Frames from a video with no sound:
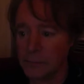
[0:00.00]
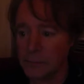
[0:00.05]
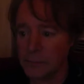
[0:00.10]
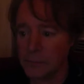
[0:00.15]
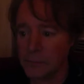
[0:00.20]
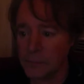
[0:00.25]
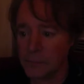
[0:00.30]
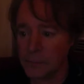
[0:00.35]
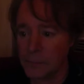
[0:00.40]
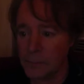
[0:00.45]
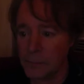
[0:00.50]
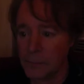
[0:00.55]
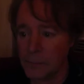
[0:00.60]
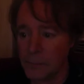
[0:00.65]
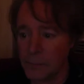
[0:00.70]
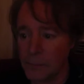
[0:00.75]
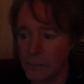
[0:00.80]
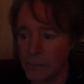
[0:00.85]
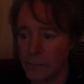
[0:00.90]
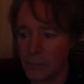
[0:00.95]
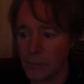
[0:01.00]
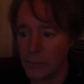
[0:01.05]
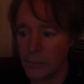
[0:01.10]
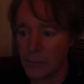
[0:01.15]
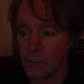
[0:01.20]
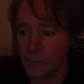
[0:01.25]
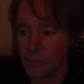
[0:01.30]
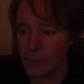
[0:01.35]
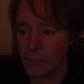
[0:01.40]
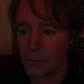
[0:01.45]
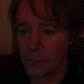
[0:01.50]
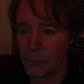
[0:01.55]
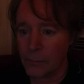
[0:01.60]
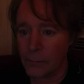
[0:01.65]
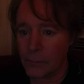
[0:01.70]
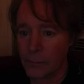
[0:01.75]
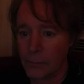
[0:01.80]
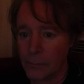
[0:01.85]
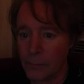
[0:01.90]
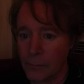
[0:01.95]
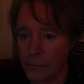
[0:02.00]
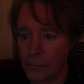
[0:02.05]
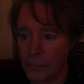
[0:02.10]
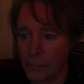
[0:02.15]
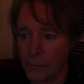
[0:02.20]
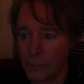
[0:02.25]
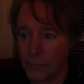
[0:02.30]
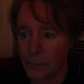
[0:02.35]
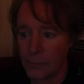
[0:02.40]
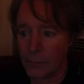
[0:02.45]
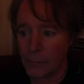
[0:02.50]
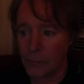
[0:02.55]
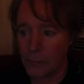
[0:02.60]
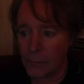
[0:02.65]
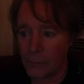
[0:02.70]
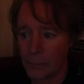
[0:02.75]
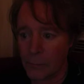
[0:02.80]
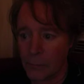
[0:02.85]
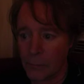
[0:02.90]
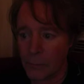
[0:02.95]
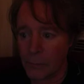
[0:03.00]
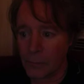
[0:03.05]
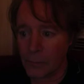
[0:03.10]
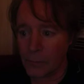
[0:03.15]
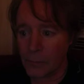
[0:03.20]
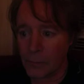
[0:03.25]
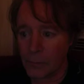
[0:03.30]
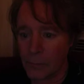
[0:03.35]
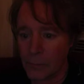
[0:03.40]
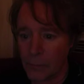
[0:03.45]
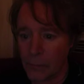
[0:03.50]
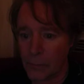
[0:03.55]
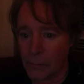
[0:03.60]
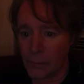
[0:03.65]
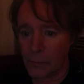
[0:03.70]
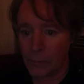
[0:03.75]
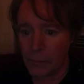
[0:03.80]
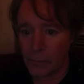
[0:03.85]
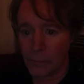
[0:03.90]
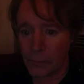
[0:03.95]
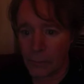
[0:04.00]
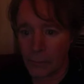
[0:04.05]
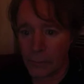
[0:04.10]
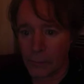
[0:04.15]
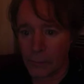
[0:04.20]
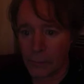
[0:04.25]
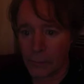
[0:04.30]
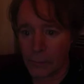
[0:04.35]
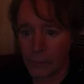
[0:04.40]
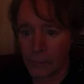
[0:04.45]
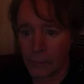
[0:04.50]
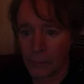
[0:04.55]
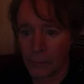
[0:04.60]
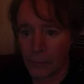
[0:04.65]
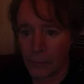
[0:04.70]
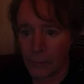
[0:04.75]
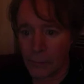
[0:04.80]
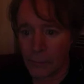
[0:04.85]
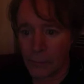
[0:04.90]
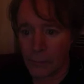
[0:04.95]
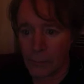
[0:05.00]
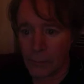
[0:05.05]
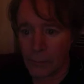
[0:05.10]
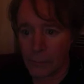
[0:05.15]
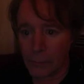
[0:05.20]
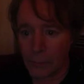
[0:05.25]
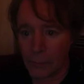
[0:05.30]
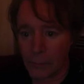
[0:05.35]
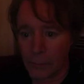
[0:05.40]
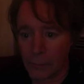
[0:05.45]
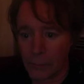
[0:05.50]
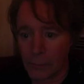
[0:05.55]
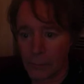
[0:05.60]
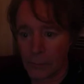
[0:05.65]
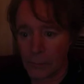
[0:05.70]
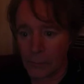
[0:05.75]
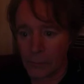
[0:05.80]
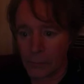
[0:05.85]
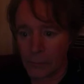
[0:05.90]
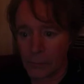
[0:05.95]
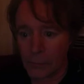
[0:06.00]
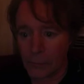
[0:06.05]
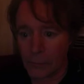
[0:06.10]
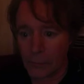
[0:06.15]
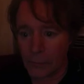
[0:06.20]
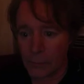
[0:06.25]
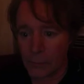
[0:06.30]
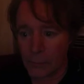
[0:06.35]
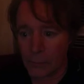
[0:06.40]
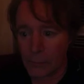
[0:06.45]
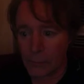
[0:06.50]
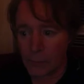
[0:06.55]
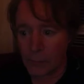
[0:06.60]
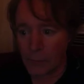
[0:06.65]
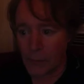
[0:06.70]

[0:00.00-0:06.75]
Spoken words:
Nothing is said.